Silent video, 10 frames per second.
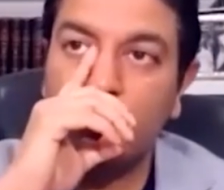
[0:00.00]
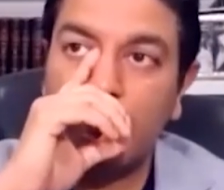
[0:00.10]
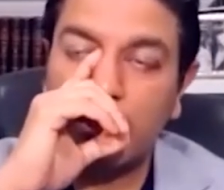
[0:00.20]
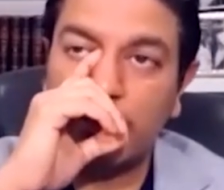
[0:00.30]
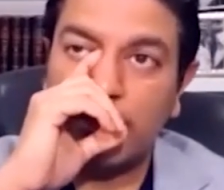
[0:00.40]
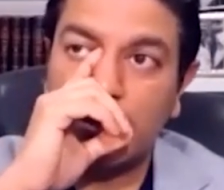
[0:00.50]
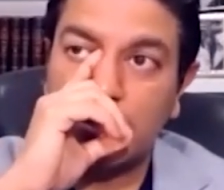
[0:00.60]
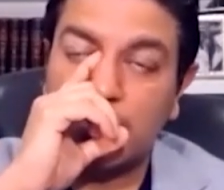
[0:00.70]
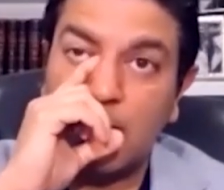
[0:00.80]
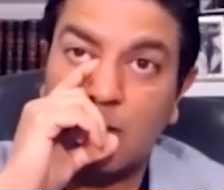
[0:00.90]
Magnify
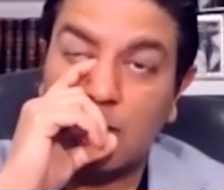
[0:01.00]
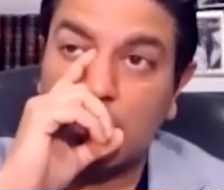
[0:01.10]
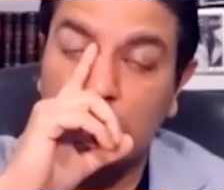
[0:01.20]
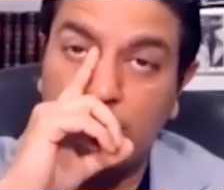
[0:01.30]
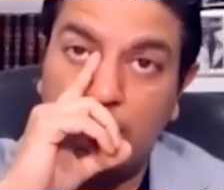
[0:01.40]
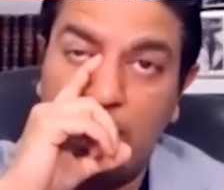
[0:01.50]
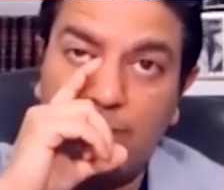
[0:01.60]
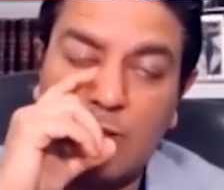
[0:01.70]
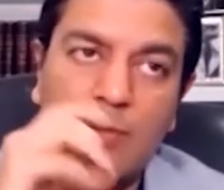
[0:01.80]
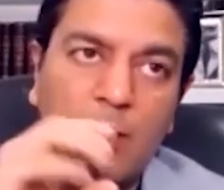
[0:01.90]
is about
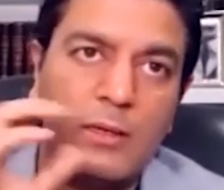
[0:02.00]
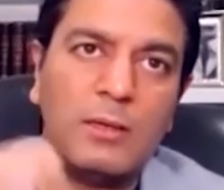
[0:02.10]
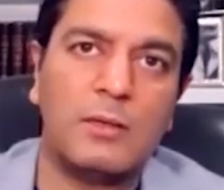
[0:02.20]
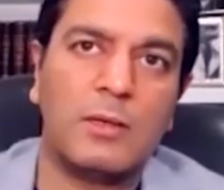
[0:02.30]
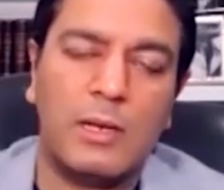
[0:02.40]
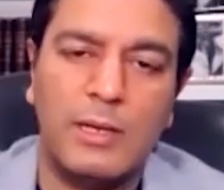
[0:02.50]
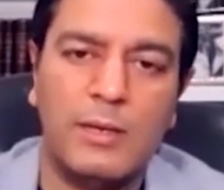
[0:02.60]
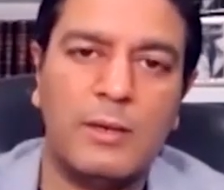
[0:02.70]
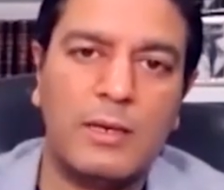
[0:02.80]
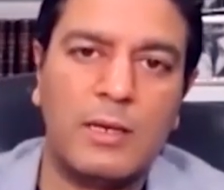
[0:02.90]
making the
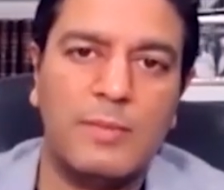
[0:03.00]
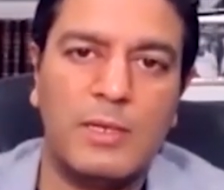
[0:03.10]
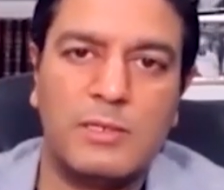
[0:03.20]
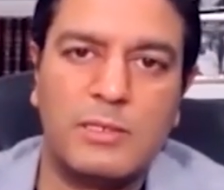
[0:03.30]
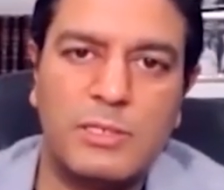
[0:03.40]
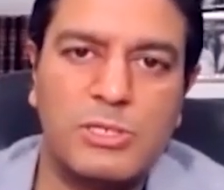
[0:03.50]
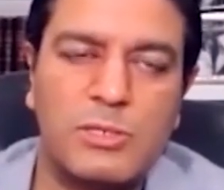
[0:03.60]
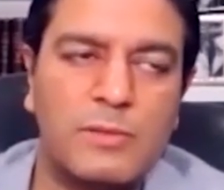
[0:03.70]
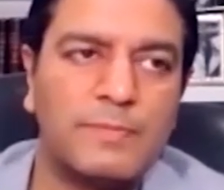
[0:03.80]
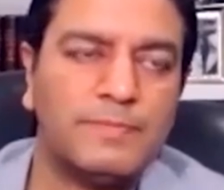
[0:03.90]
clear and committed
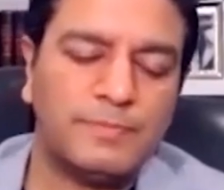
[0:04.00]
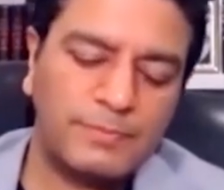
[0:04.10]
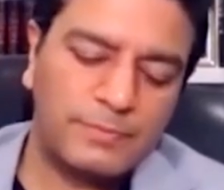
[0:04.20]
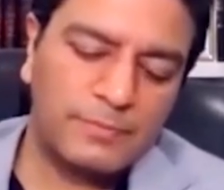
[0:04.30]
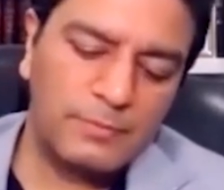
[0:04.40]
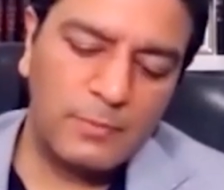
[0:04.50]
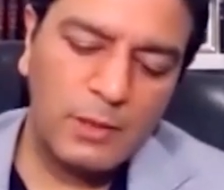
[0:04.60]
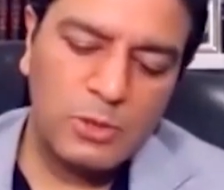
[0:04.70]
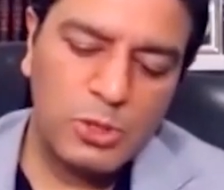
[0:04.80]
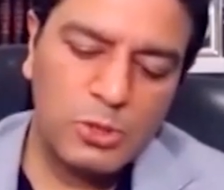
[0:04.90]
decision
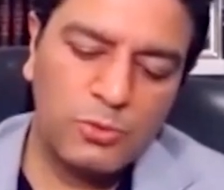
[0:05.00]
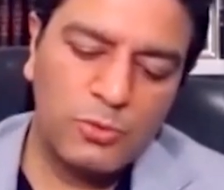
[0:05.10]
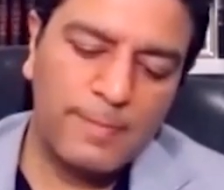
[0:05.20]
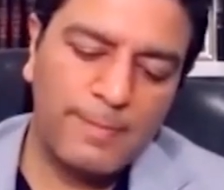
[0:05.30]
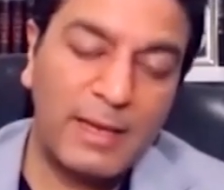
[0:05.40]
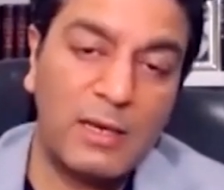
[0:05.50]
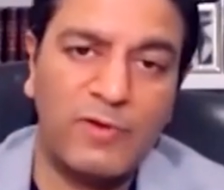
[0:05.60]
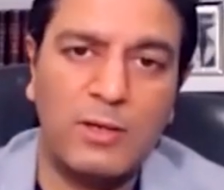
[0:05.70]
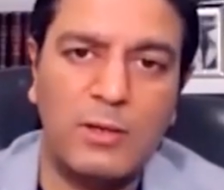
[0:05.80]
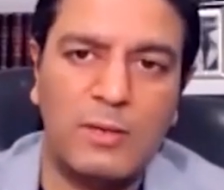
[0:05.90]
to
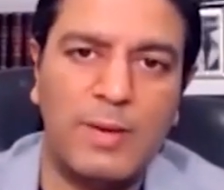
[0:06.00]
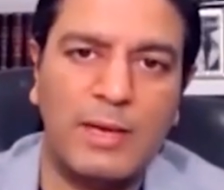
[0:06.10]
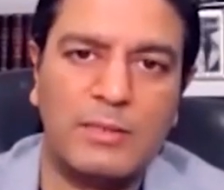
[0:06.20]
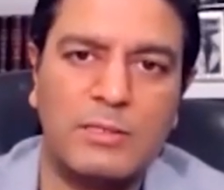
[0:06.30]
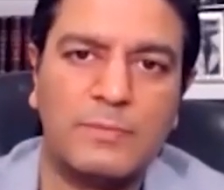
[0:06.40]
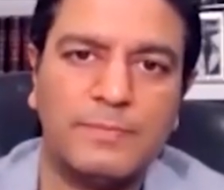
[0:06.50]
magnify your impact,